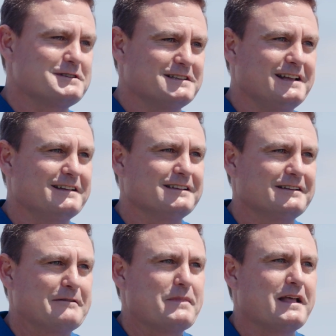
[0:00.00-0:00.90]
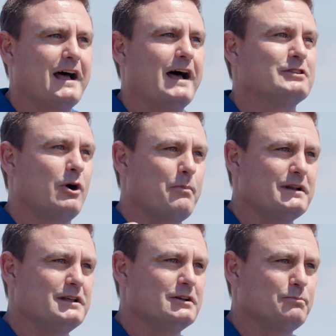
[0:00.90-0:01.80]
resilient, uh,
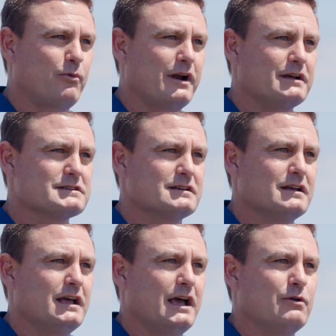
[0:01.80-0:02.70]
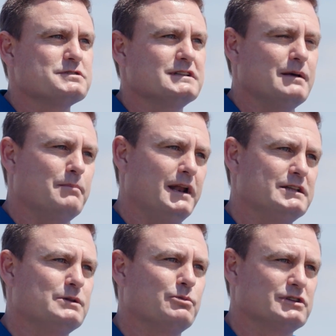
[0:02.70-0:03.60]
top-end yield products, and also the
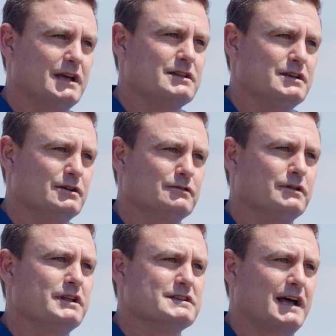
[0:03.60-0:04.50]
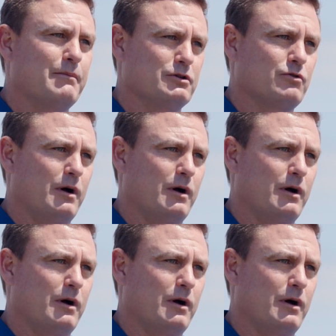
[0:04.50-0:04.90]
ability to protect yield for these hybrid